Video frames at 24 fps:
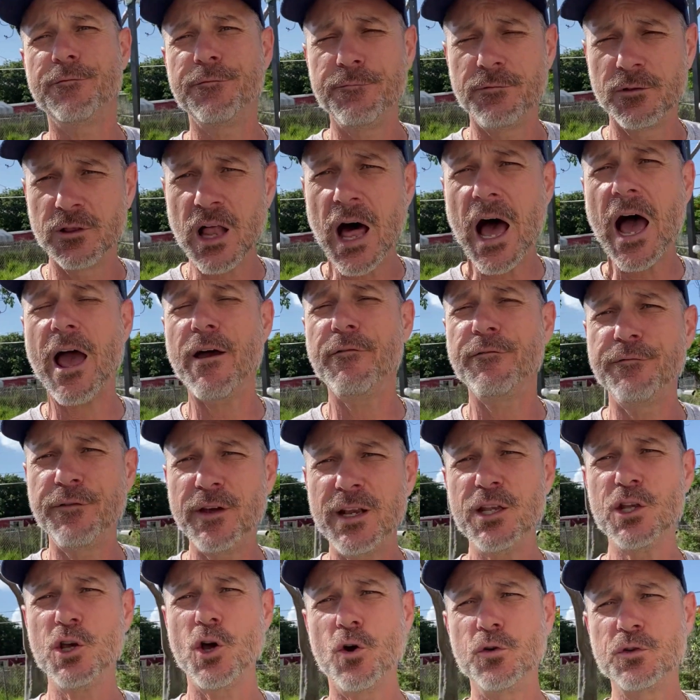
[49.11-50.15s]
live
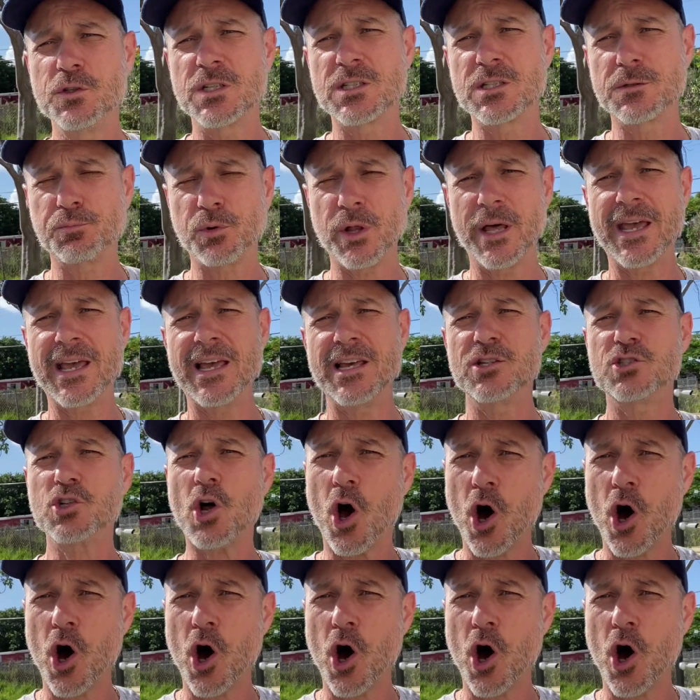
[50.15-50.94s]
video displays